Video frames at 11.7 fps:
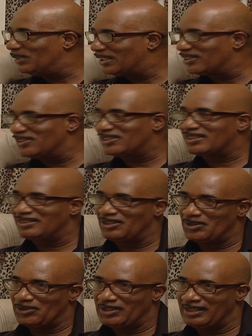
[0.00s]
Because,
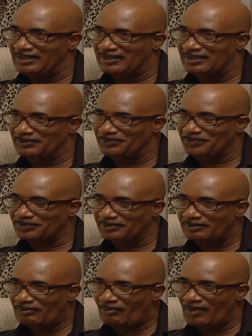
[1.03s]

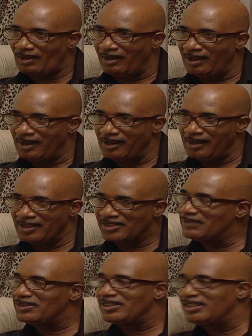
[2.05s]
it's
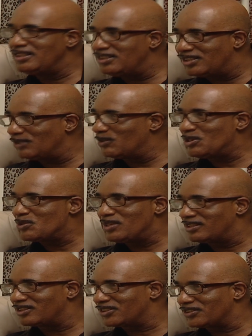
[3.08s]
never easy when you
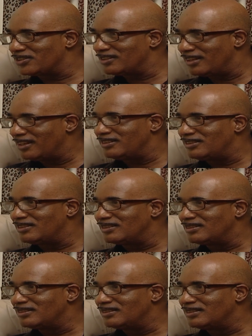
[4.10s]
reach a certain age,
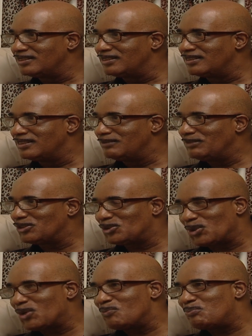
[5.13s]
because
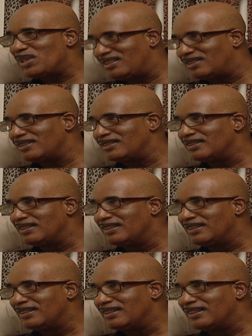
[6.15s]
you're competing
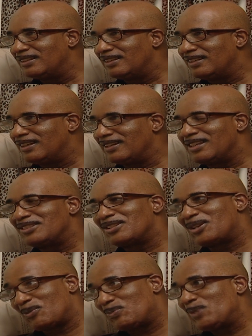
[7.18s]
against a
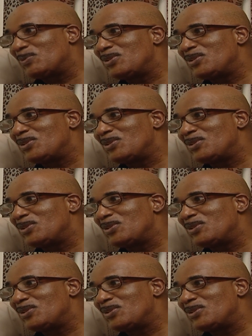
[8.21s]
lot of people